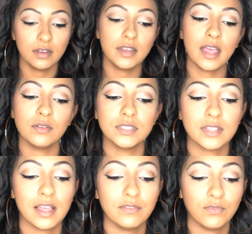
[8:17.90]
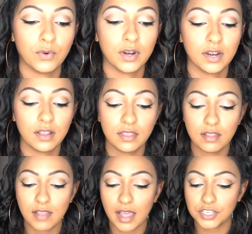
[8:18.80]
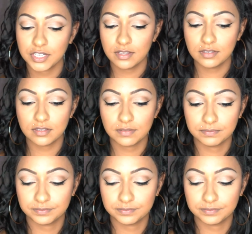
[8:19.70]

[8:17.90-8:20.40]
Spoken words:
Now it's time for the lashes.